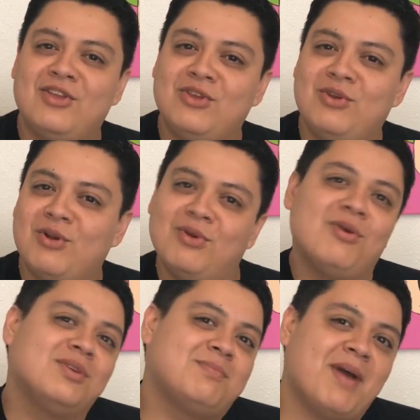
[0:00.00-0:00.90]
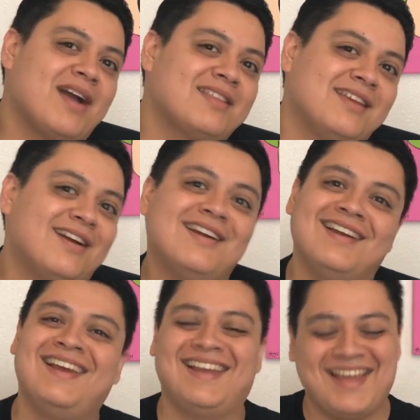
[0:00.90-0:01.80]
you don't know what's back there.
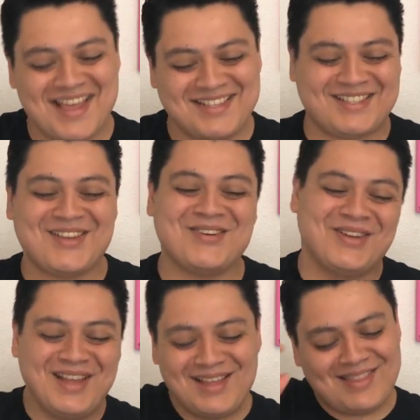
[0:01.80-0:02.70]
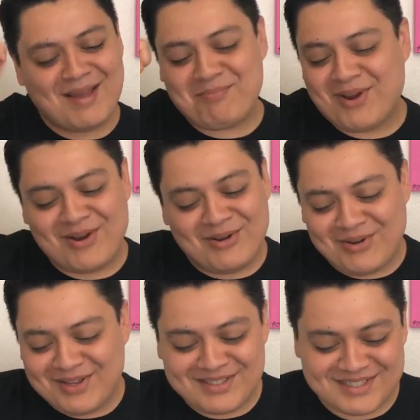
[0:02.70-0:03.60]
And so that
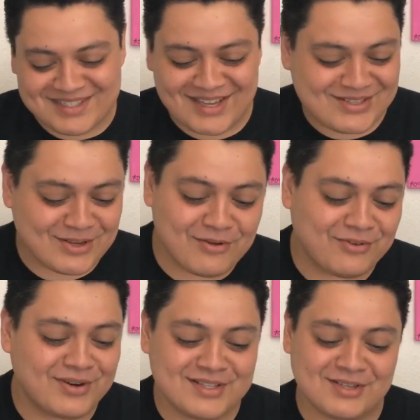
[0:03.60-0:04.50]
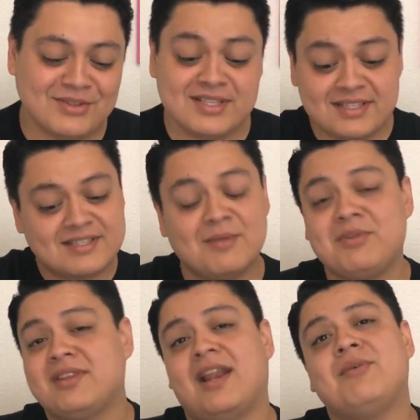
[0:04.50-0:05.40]
paranoia just takes over. And so this is
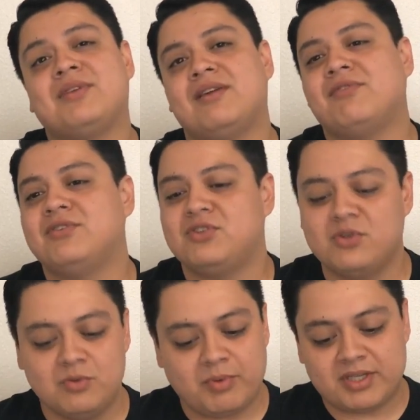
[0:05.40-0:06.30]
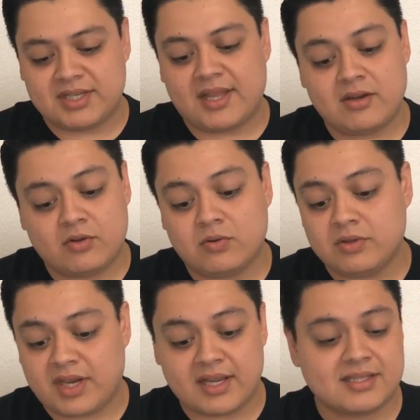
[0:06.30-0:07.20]
something that I would never do, but it's kind of
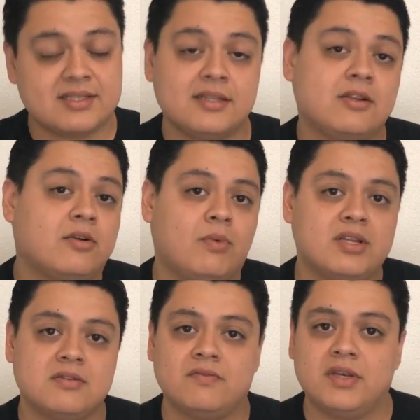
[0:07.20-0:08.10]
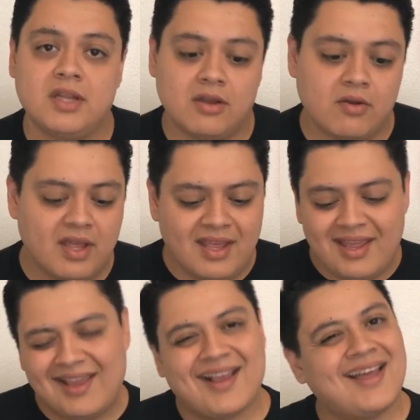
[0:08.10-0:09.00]
cool that I can sit there and watch a video
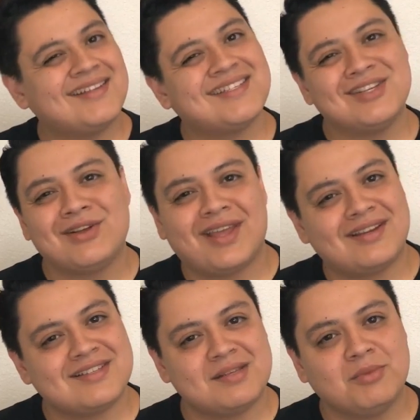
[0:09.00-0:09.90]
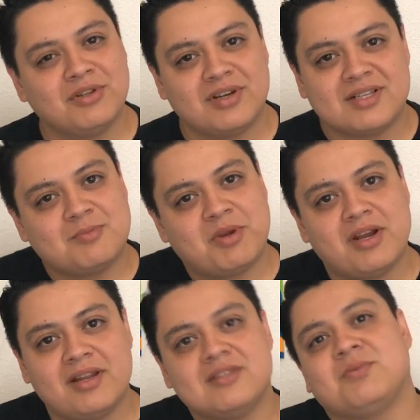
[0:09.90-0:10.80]
and kind of still get a similar
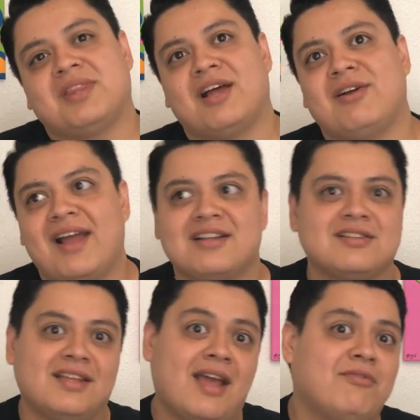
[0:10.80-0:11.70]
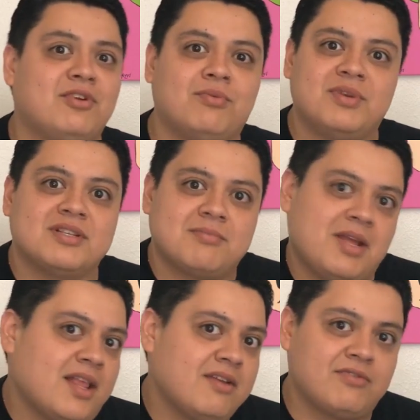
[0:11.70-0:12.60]
experience without actually having to risk
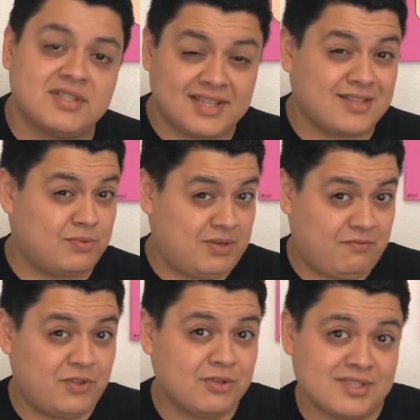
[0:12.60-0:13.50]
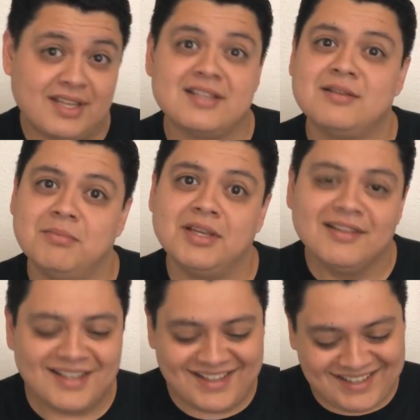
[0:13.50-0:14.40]
my life, because that's what it feels like to me.